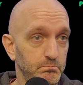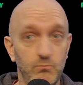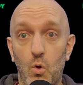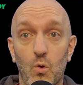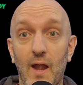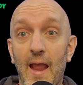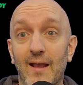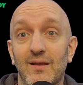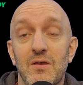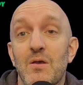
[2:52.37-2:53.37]
or
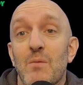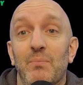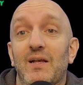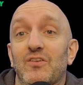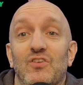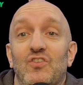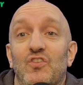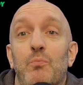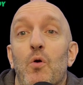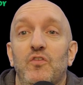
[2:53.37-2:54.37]
heck, because it's a
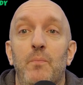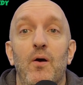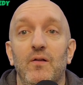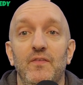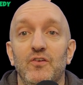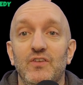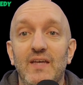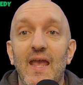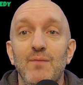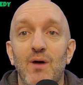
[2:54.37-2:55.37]
sports bar and there's a
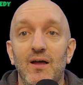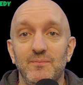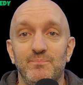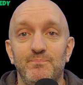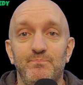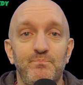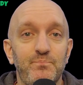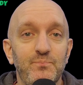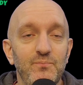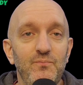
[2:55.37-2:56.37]
game on.
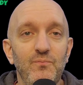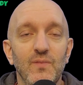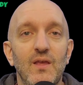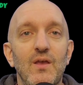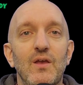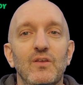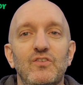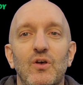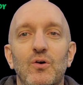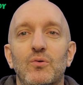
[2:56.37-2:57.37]

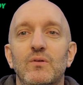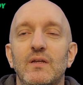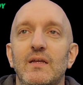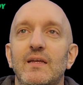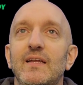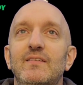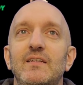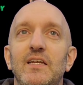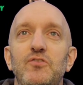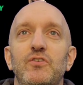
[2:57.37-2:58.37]
So it's
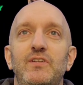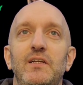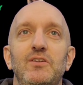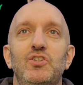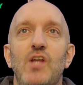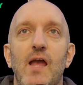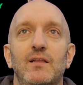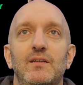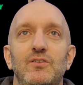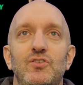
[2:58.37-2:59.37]
an interesting
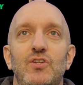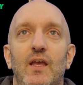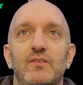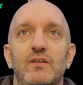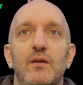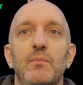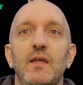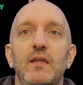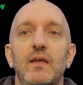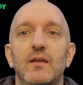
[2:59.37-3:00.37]
challenge as a
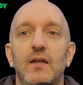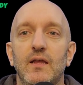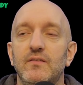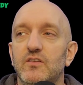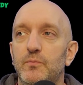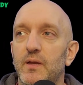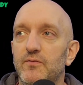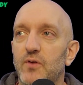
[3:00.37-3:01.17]
comedian, and I suspect for